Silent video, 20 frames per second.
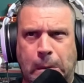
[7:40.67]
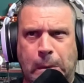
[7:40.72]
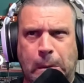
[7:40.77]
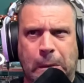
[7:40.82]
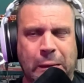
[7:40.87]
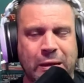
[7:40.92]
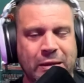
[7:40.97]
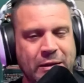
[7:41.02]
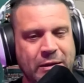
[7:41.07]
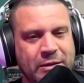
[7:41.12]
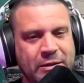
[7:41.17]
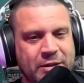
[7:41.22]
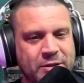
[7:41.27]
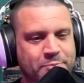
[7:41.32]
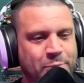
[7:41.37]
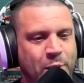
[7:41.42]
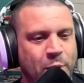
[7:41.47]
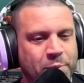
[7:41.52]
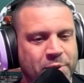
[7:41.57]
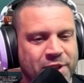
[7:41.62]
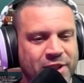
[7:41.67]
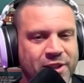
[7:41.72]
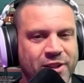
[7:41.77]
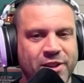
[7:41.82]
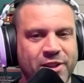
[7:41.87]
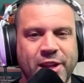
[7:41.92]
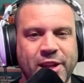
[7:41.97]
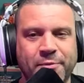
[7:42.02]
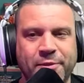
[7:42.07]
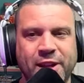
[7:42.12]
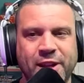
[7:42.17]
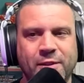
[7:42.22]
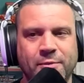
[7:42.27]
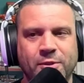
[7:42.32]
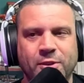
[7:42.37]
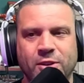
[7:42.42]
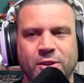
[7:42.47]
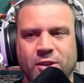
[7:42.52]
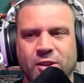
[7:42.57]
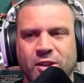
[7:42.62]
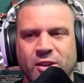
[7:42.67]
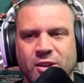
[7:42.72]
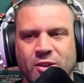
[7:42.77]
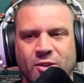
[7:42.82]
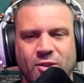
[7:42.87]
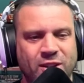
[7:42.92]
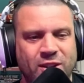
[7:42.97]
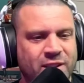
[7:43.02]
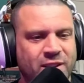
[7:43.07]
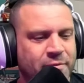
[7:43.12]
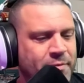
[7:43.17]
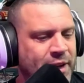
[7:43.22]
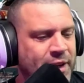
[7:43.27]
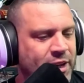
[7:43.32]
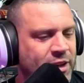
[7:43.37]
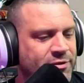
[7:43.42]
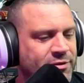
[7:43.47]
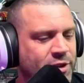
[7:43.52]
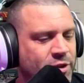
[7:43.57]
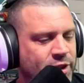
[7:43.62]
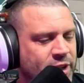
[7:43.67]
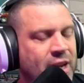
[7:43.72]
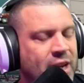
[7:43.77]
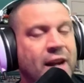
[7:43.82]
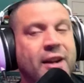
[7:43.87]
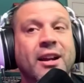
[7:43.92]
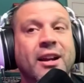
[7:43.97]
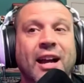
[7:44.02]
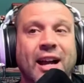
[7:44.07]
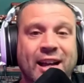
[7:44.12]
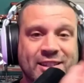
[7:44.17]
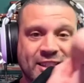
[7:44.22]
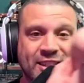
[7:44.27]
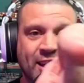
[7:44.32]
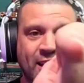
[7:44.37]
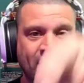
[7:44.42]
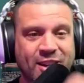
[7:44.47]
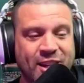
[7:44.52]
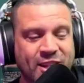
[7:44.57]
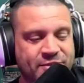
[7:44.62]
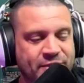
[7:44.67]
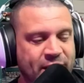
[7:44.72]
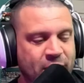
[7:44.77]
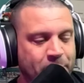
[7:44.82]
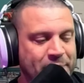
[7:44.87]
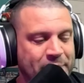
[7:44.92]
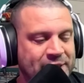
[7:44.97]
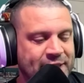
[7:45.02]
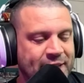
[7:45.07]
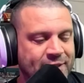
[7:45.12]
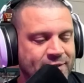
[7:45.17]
Just burped into the damn camera or into the microphone here. All right, I'll see y'all on the next video. Peace out.